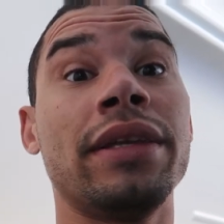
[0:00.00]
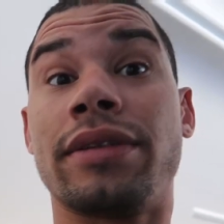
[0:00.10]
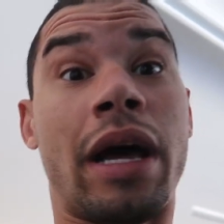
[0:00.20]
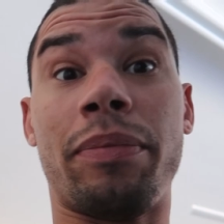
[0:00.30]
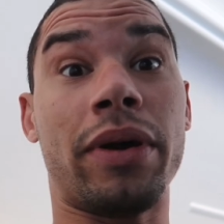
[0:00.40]

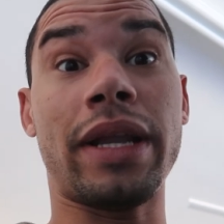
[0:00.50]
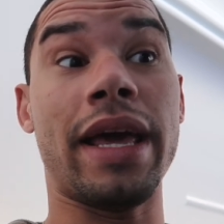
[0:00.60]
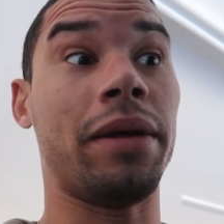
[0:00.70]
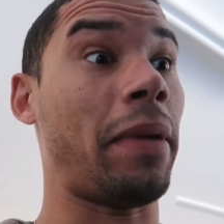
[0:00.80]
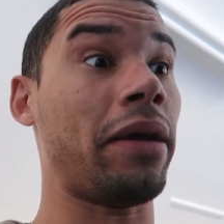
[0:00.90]
it's not plugged
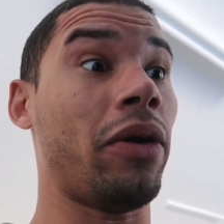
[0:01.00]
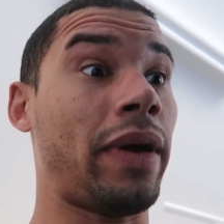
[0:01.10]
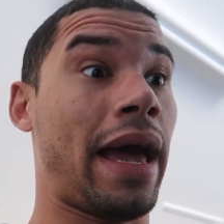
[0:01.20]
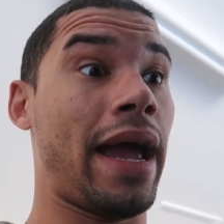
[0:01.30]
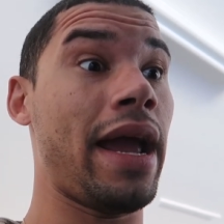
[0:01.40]
in. I'm like,
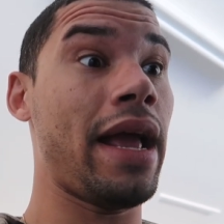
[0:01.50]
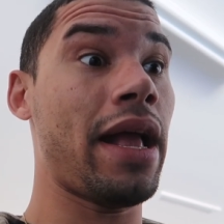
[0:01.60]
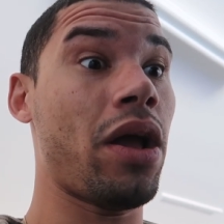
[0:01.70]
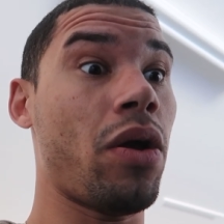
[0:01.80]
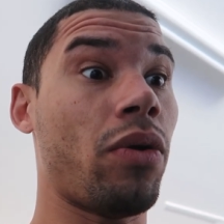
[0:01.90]
okay,
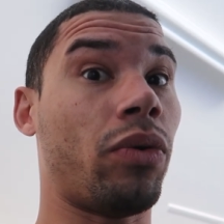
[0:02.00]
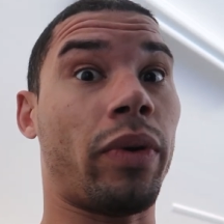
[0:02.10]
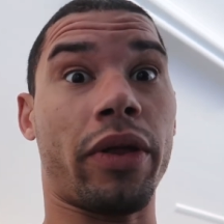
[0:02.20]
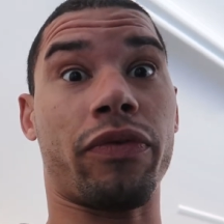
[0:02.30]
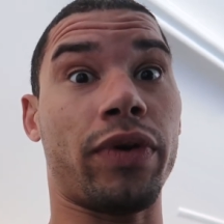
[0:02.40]
well,
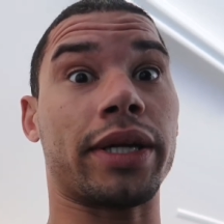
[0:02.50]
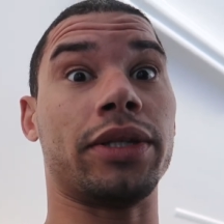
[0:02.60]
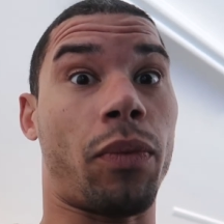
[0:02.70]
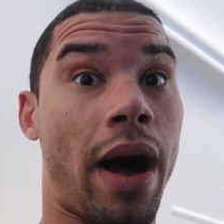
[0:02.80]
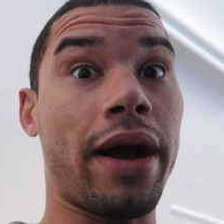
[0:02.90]
where the frick is
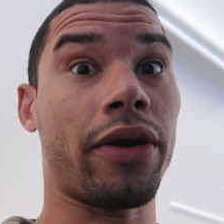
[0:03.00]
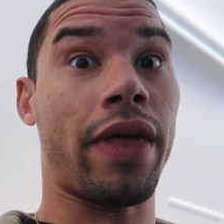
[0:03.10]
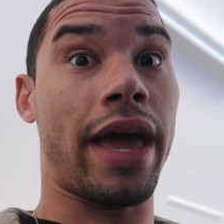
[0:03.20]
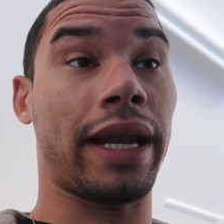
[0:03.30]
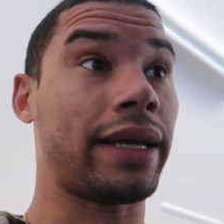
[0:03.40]
the wire
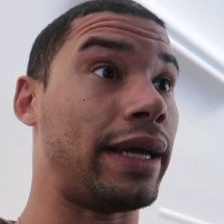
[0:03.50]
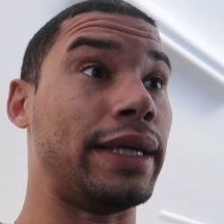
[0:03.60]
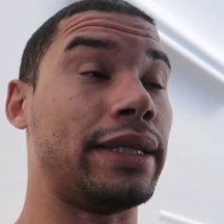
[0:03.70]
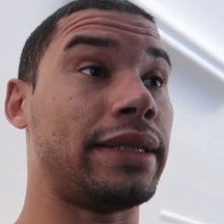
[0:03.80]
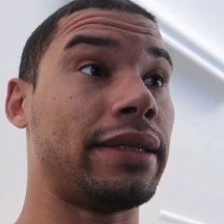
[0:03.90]
then?
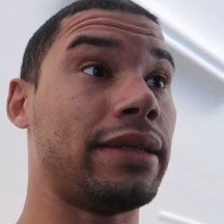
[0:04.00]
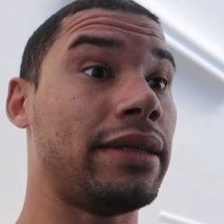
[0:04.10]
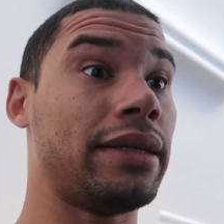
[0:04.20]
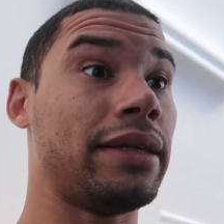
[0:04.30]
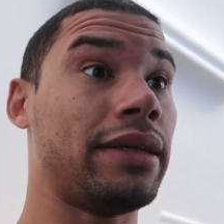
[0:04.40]
Because
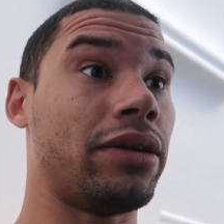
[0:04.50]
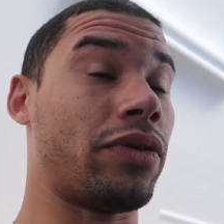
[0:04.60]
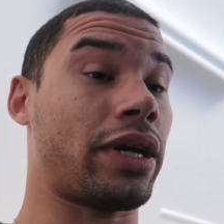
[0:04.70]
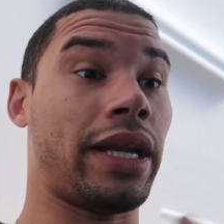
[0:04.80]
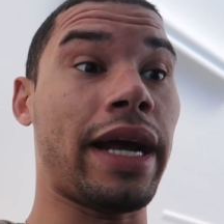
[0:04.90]

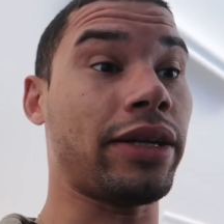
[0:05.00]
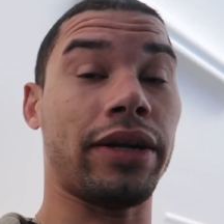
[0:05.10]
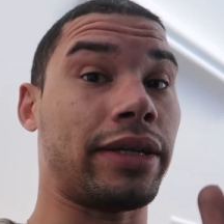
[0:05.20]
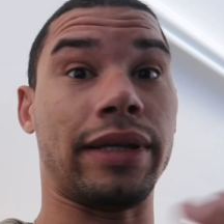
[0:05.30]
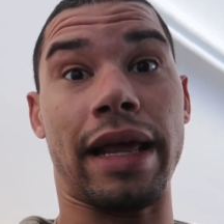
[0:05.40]
there's a
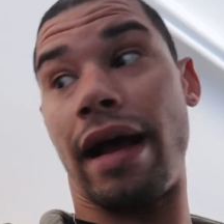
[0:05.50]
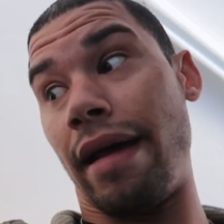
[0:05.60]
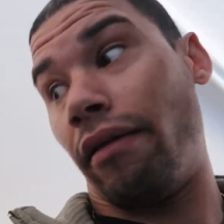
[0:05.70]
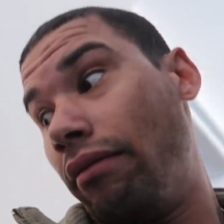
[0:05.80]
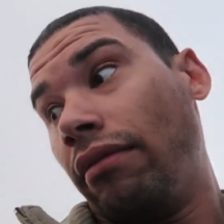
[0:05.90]
connector, because I
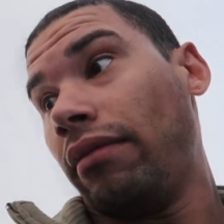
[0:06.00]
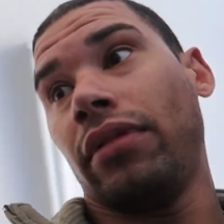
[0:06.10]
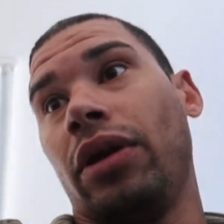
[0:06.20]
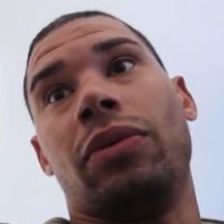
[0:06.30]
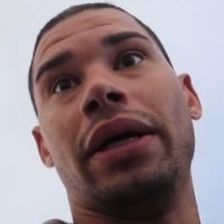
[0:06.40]
don't,
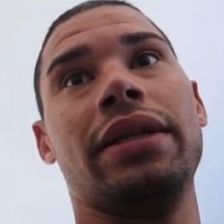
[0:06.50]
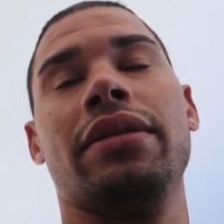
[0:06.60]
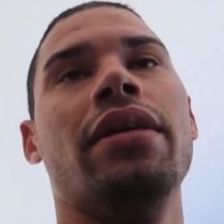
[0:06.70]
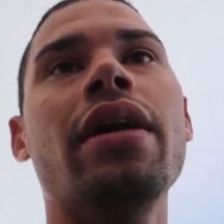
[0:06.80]
like, what,